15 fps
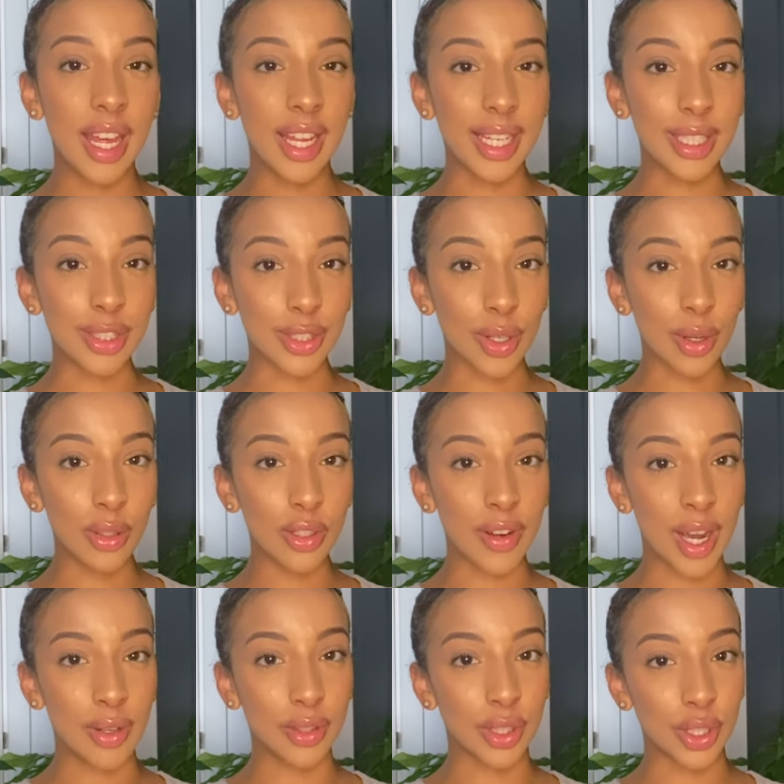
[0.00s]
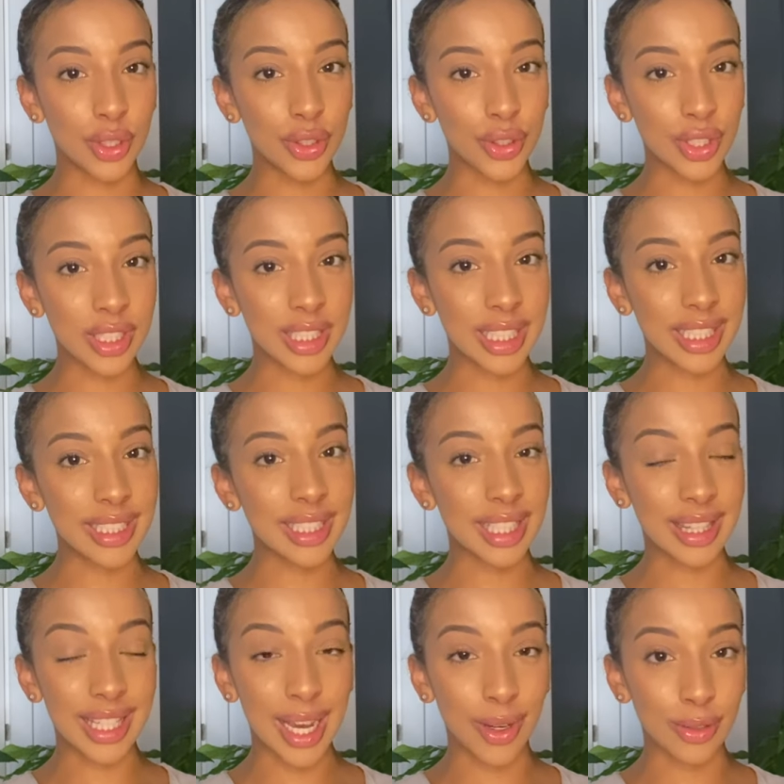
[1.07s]
It sold around
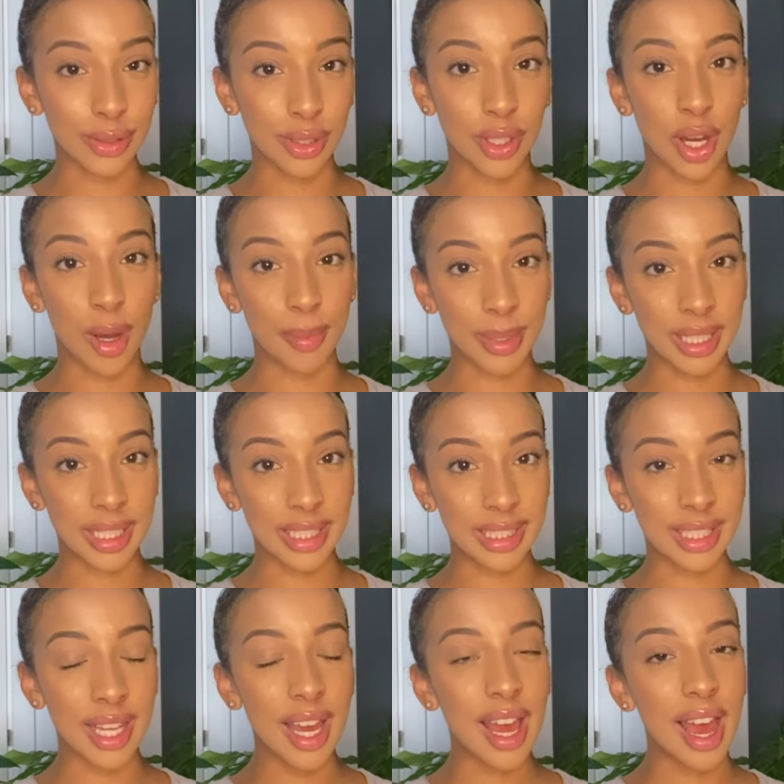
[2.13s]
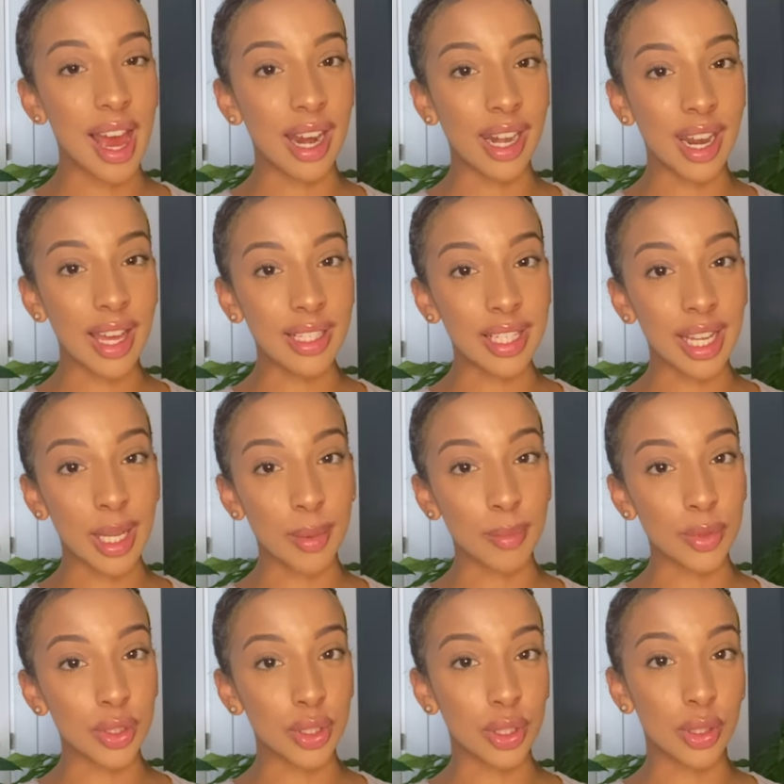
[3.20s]
160,000 copies and led
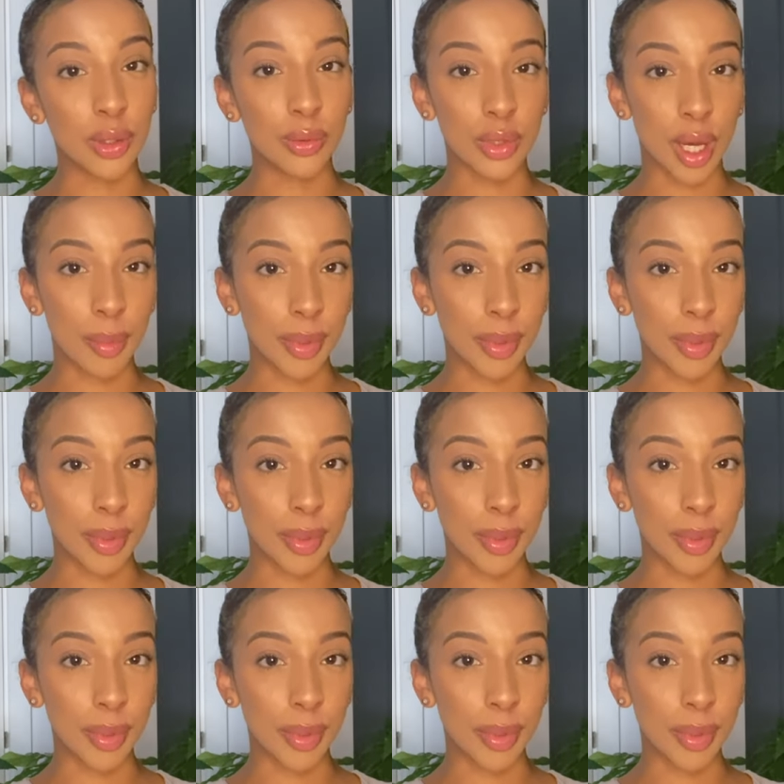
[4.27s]
him to Top